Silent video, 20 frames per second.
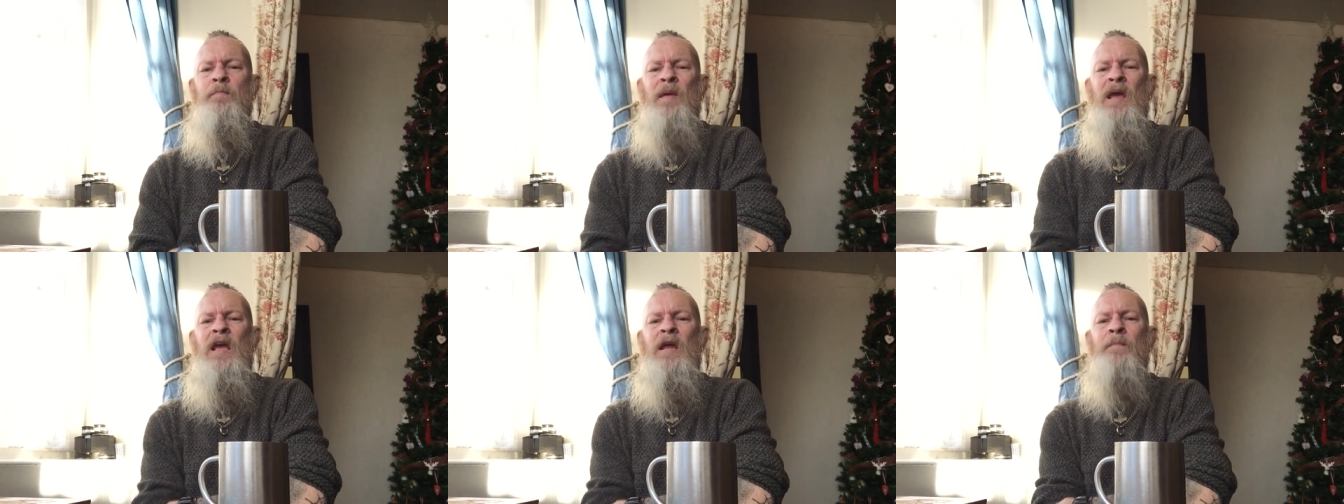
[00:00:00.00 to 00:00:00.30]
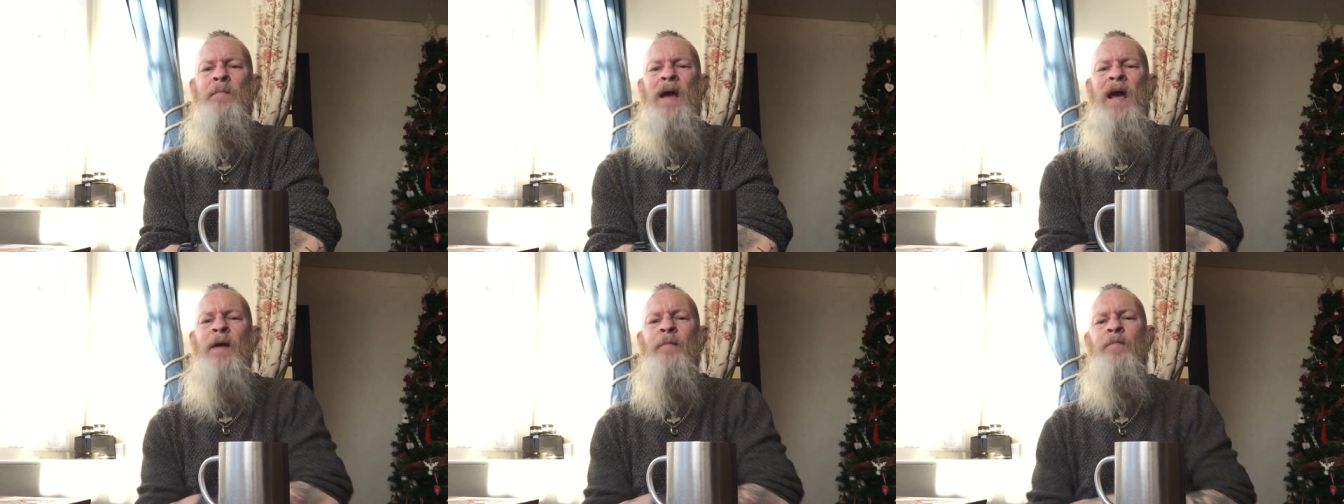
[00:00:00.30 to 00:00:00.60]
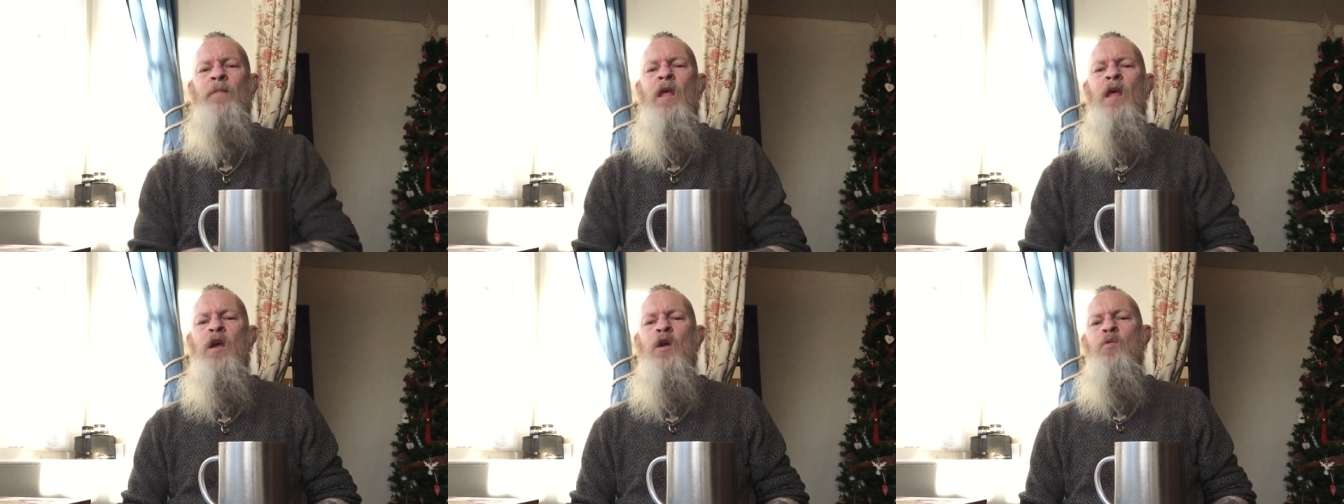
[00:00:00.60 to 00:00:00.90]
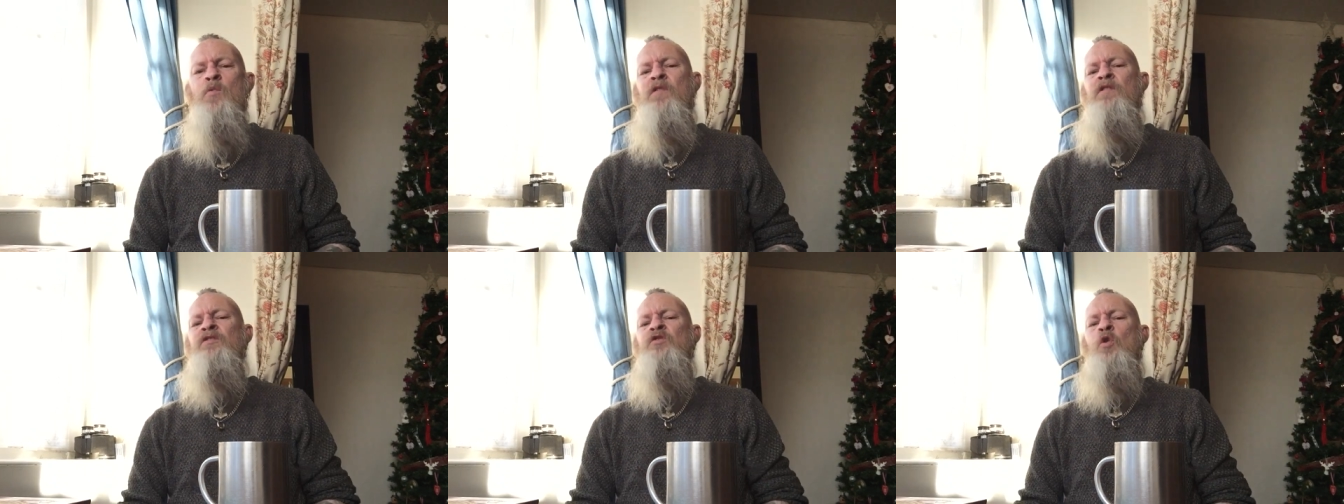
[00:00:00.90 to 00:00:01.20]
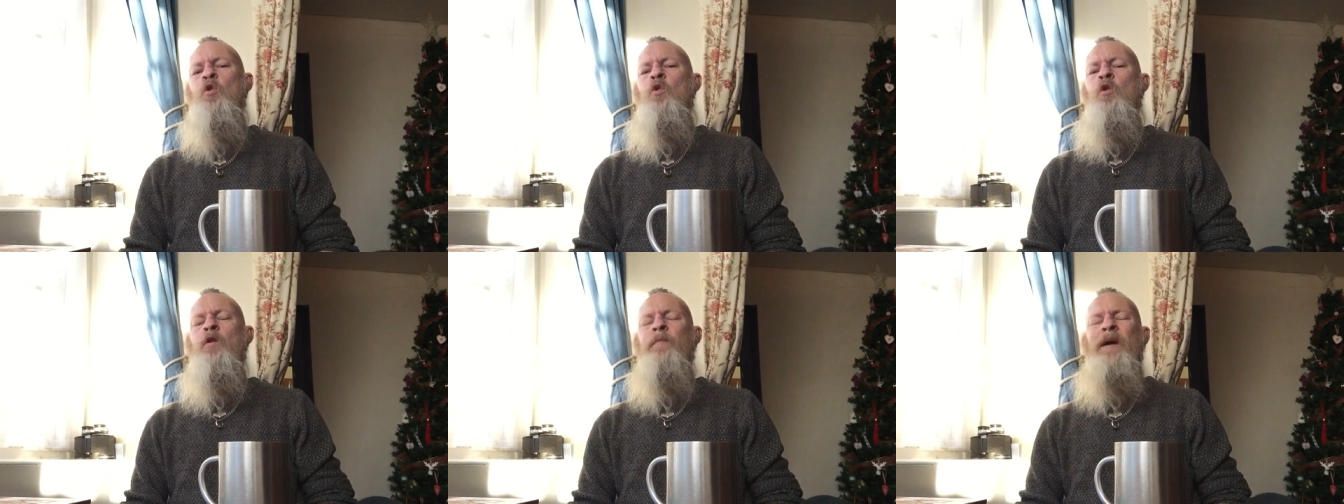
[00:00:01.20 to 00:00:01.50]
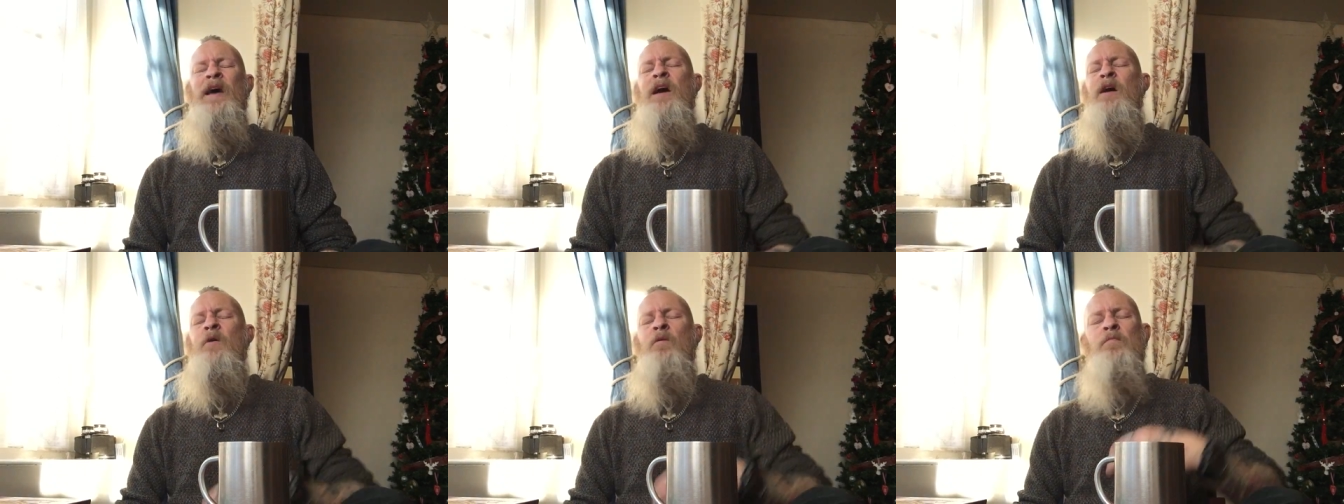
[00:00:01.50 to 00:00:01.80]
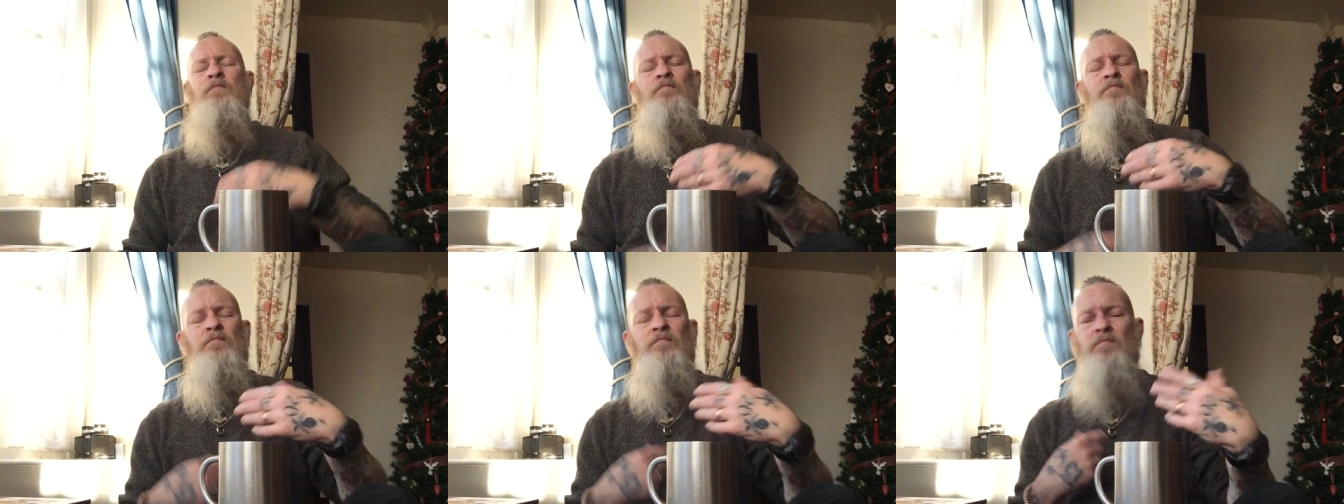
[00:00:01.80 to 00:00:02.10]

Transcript: Beard Matt, where it's all about